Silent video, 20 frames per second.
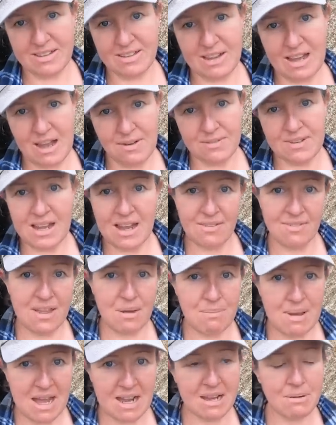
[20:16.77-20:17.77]
You have to have
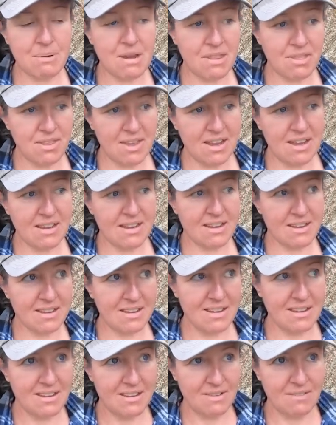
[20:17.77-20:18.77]
that backup, I think,
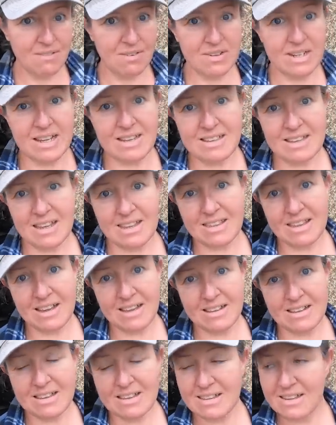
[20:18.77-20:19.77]
for days like
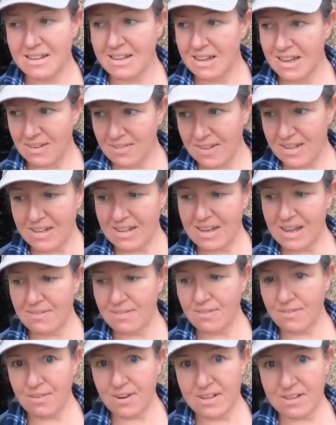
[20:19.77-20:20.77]
this. If I didn't have
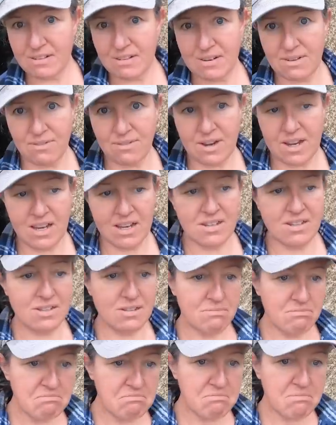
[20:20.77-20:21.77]
a freezer and a
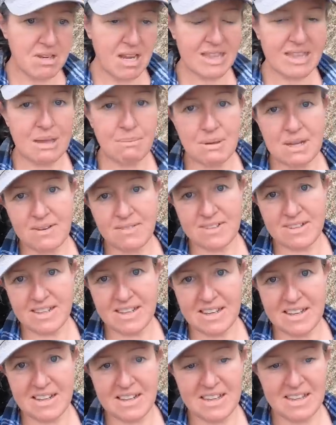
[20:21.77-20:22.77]
fridge, not that big of a
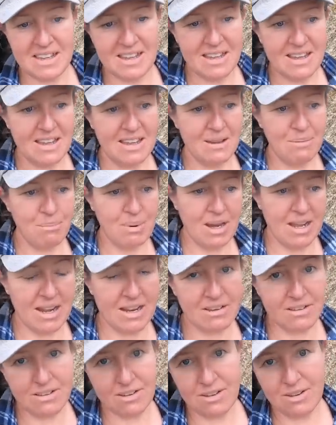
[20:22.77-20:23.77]
deal, but
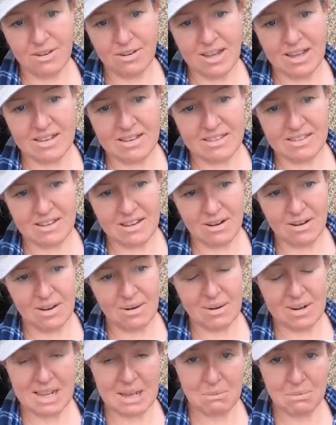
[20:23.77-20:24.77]
I do, and so I
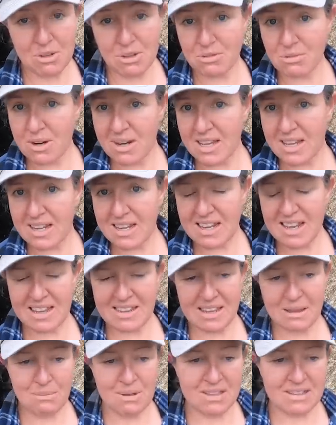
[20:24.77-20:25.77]
want to keep those running,
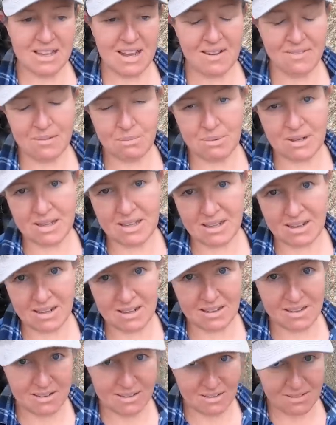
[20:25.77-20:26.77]
and that means I have to be a
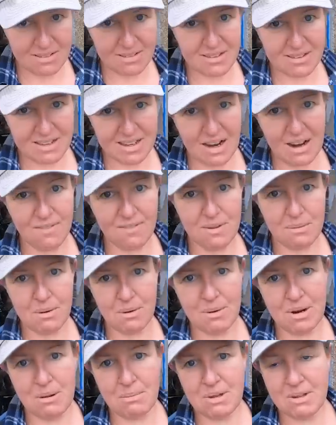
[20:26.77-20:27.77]
little careful
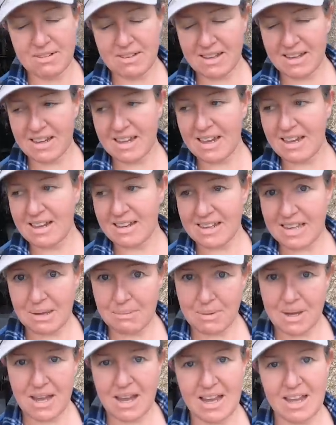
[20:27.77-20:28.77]
about what I'm using and
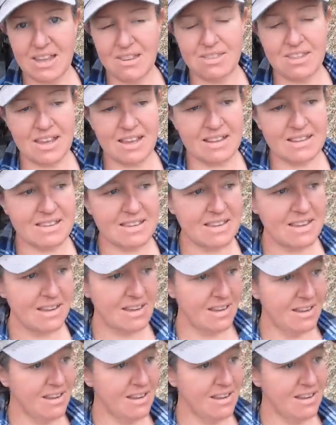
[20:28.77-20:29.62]
keep my eye on things.